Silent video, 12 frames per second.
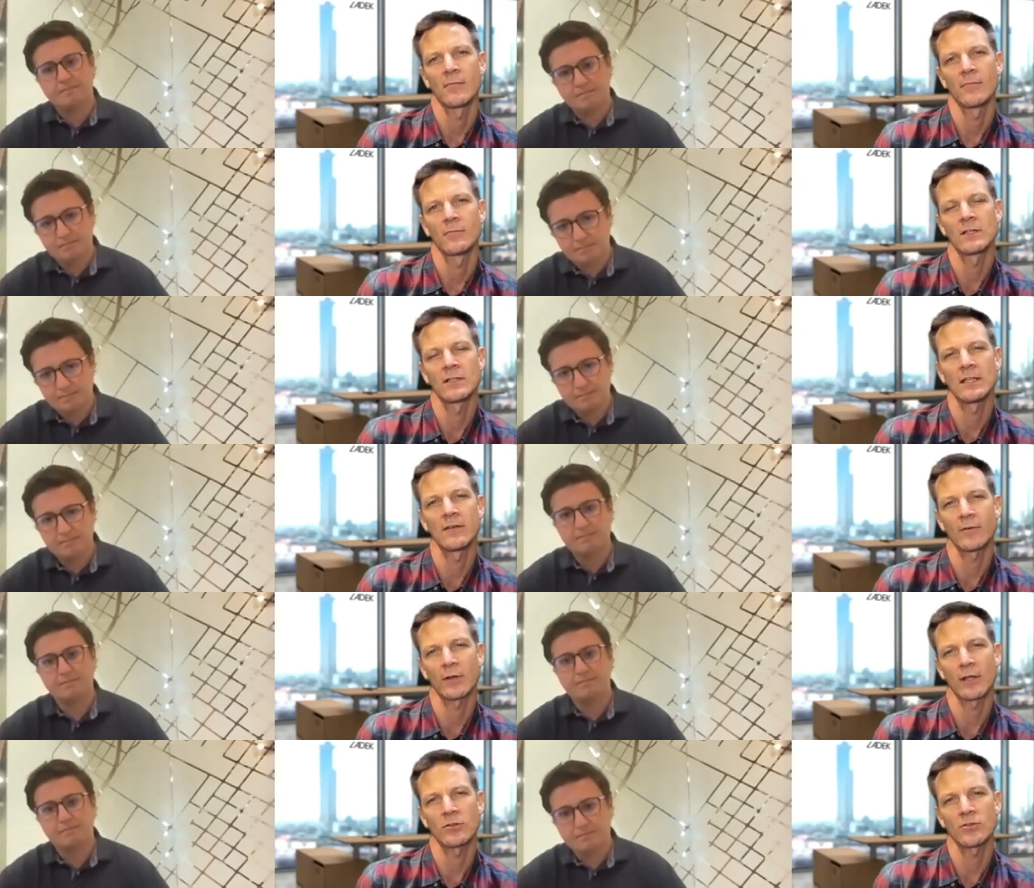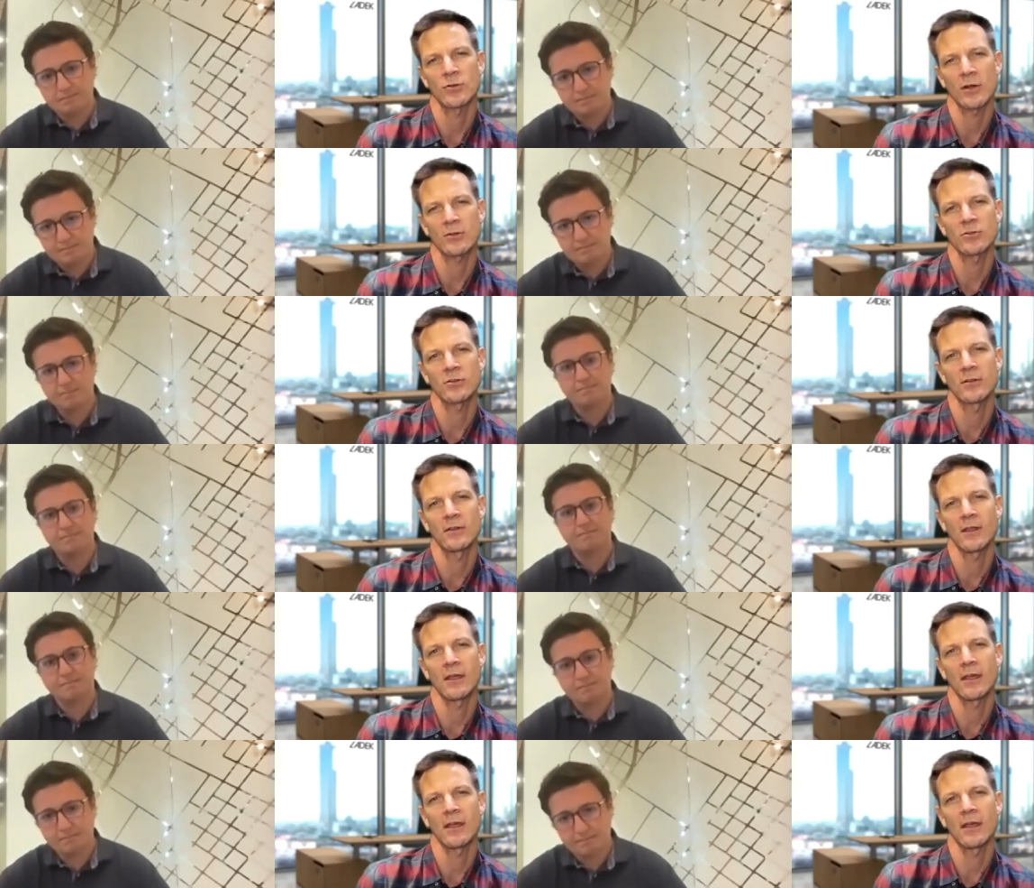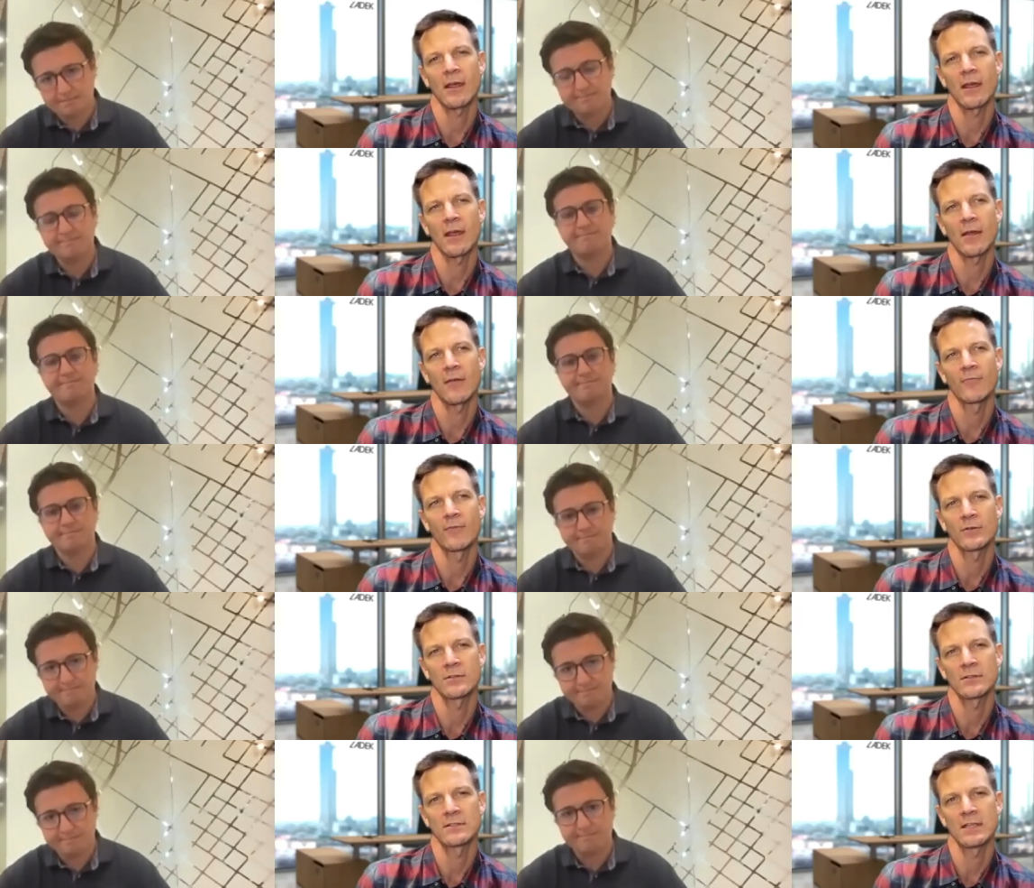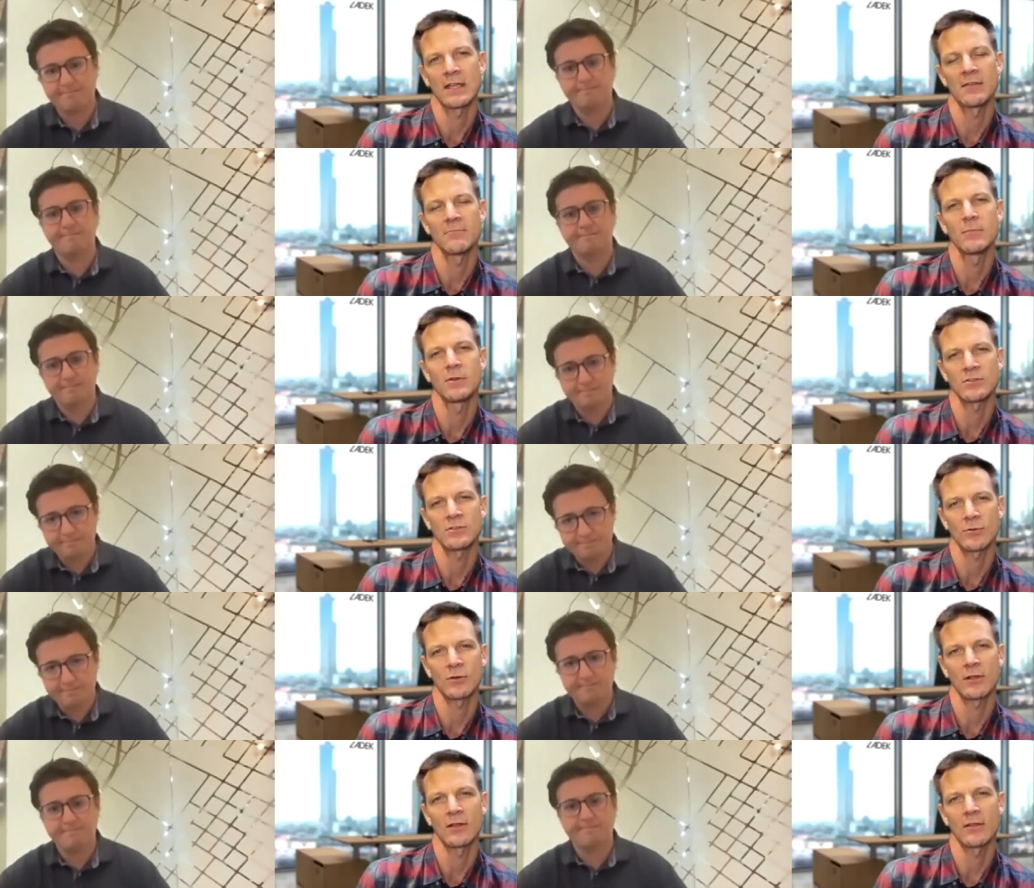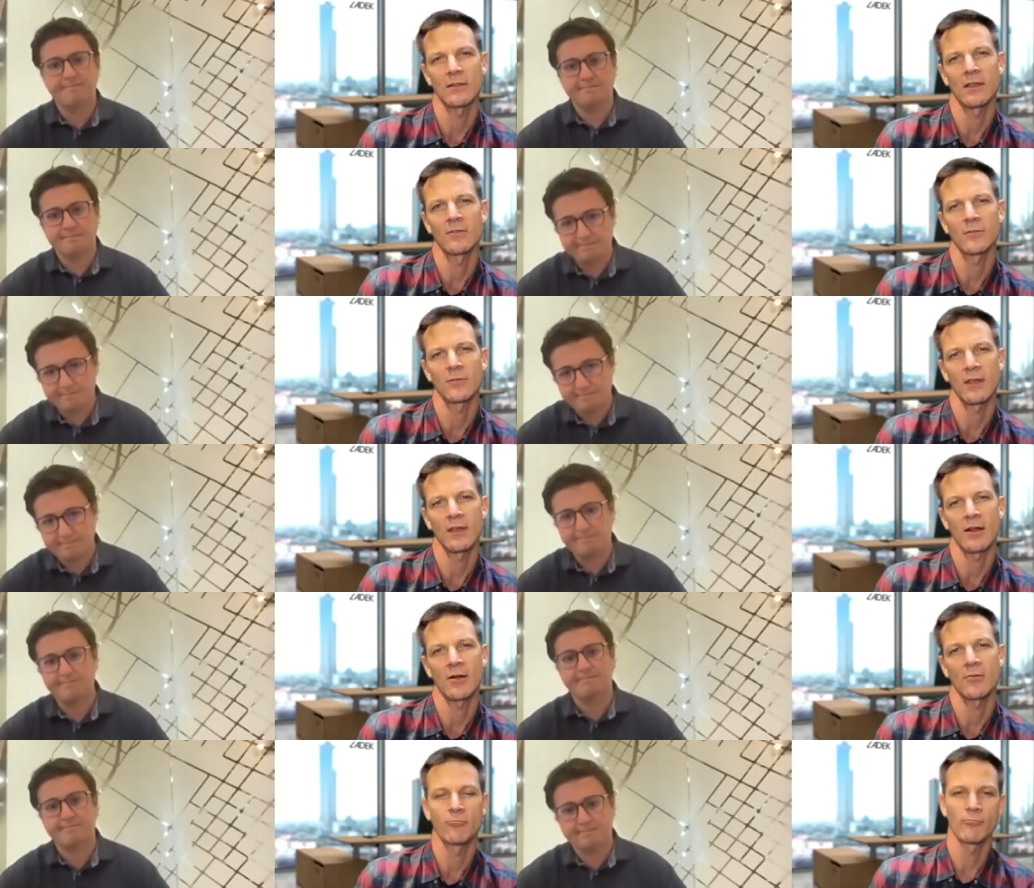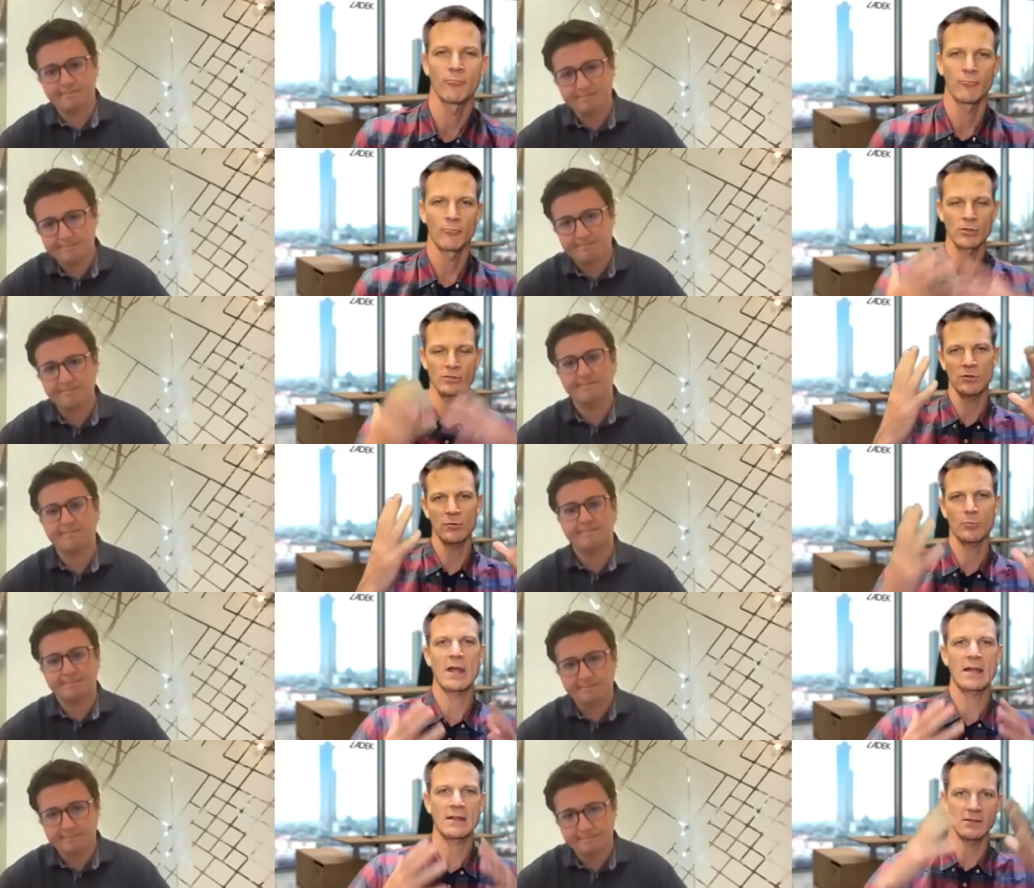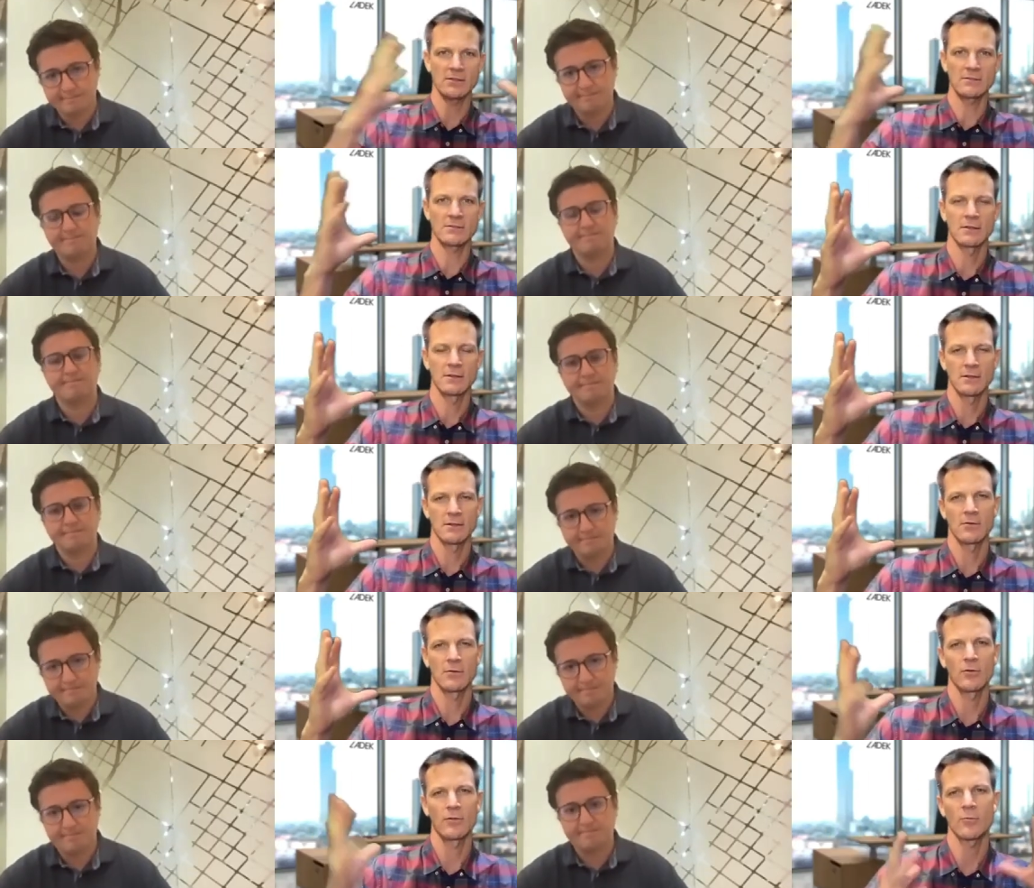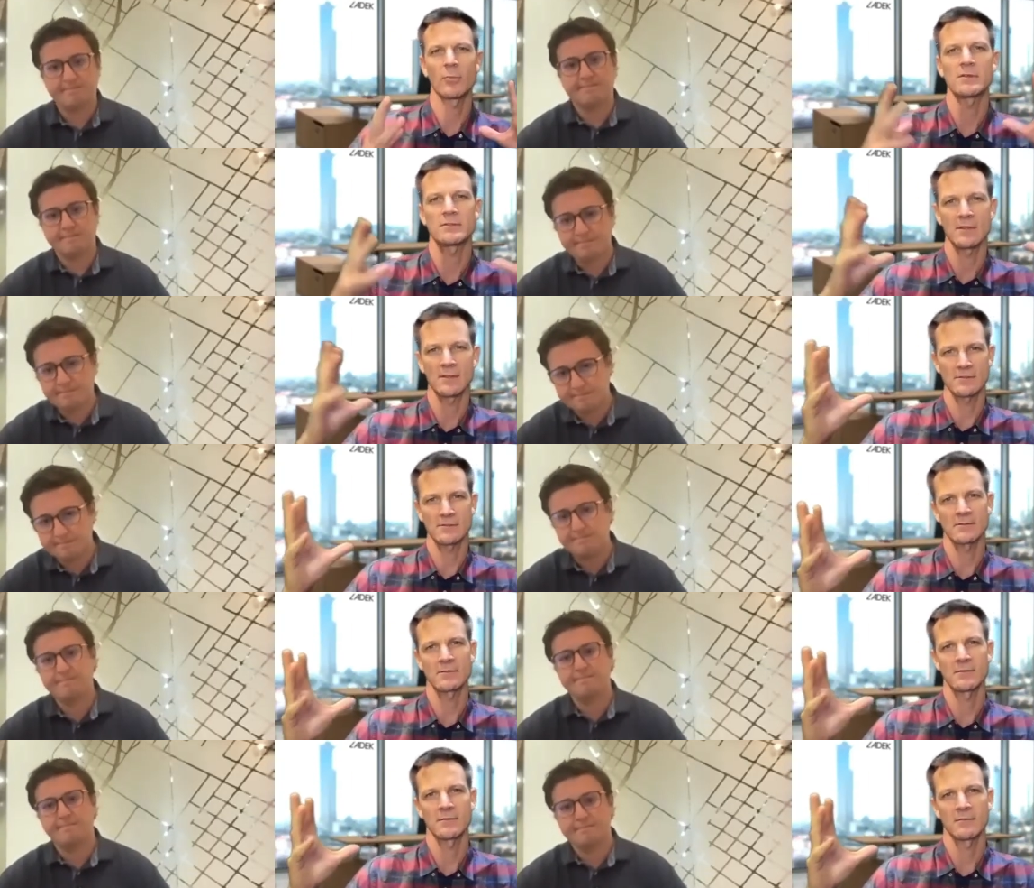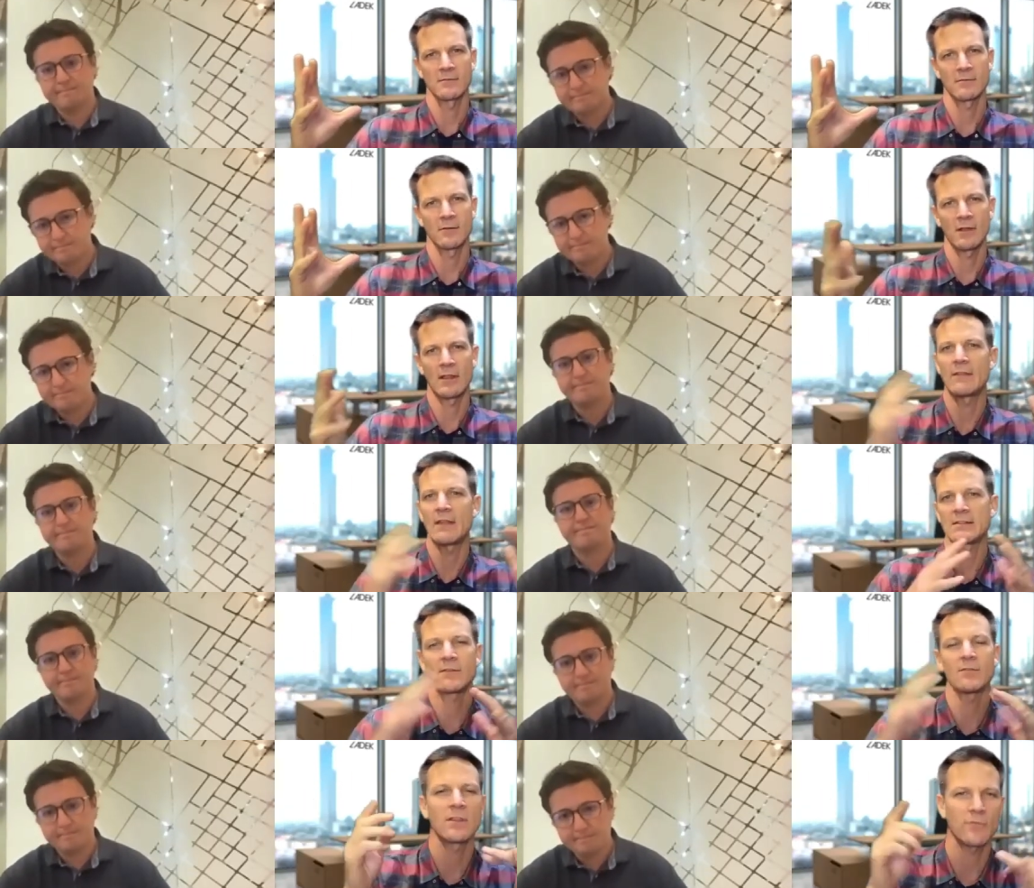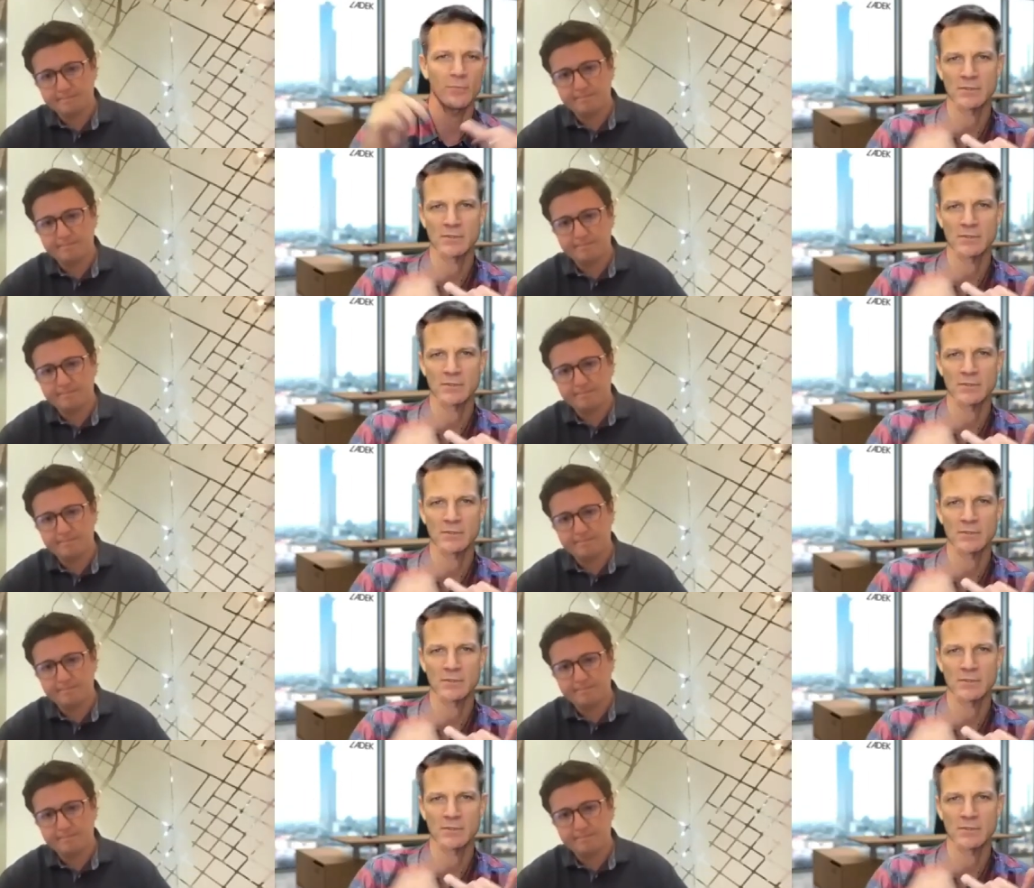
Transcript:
Speaker 1: delivering instruction versus administering either their personal practice or their business? And that's everything from